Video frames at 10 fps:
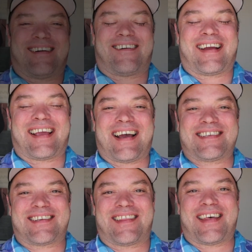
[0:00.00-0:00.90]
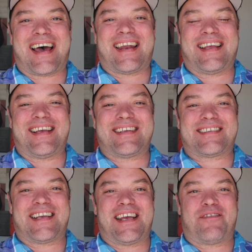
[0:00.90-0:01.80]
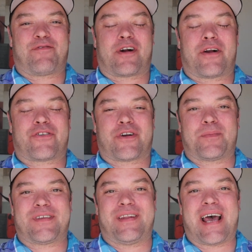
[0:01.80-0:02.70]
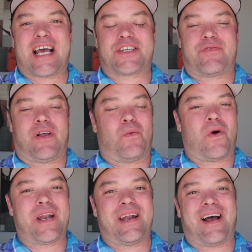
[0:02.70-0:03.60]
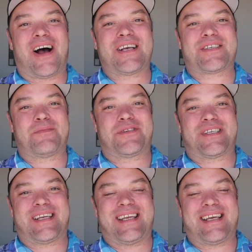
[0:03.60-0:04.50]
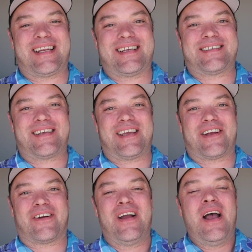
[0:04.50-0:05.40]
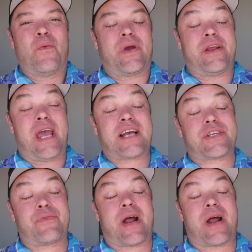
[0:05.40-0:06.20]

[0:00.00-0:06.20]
Alright guys, so that is it for our trip to Nashville. What an awesome city it is here. We actually